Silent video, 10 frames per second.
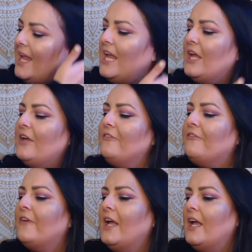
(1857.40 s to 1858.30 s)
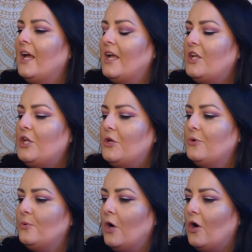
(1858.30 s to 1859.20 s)
if
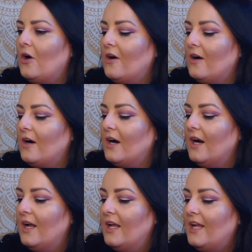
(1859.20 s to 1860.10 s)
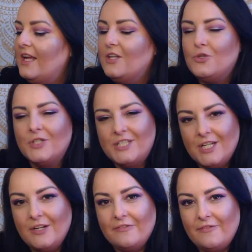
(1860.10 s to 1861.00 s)
you are interested in